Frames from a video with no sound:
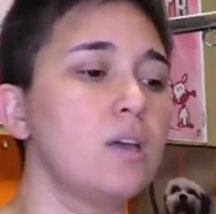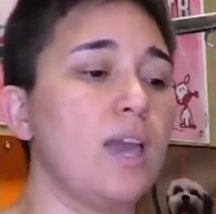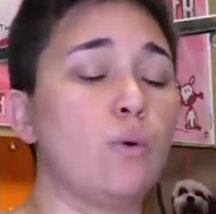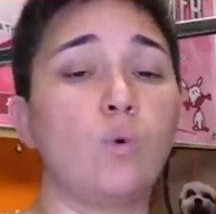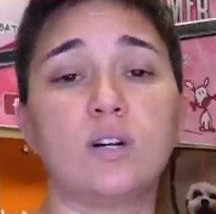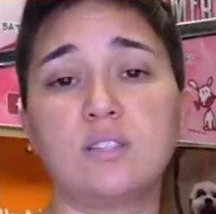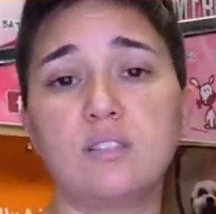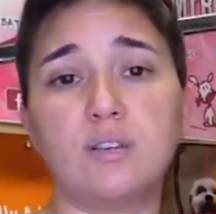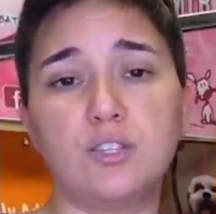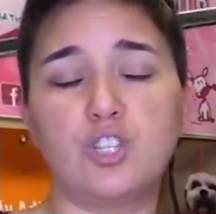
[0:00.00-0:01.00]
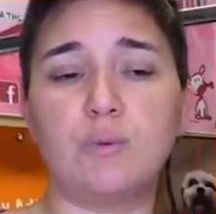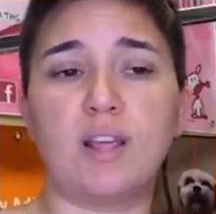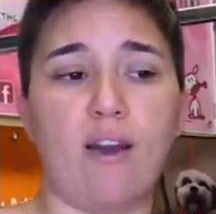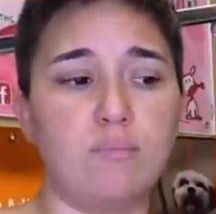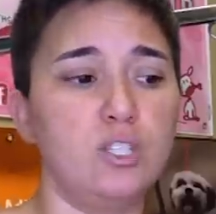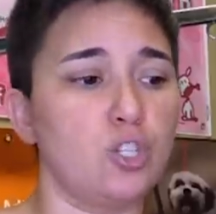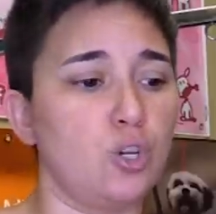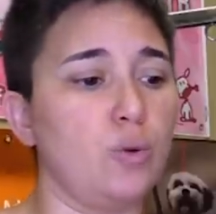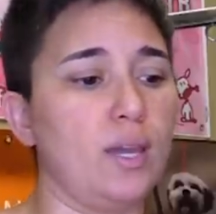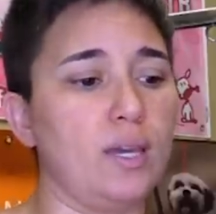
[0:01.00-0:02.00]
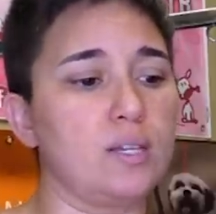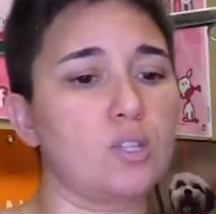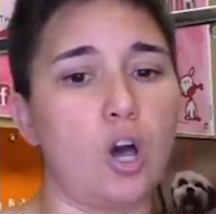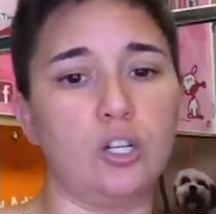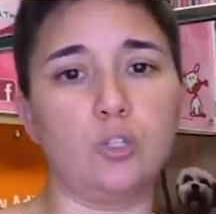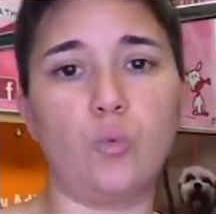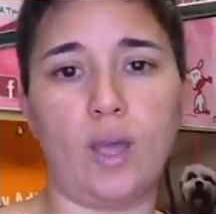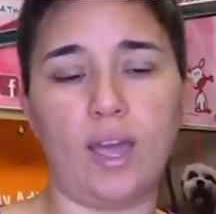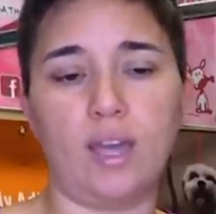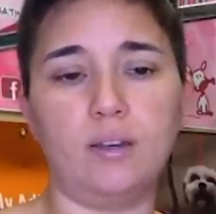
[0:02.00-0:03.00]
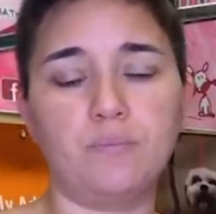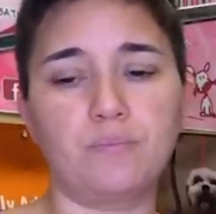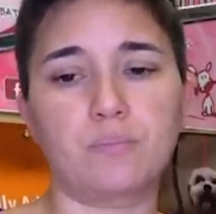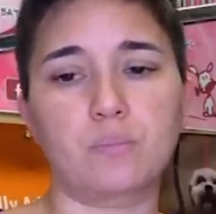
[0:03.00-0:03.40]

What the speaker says: And one of the things she would have me do is on the way,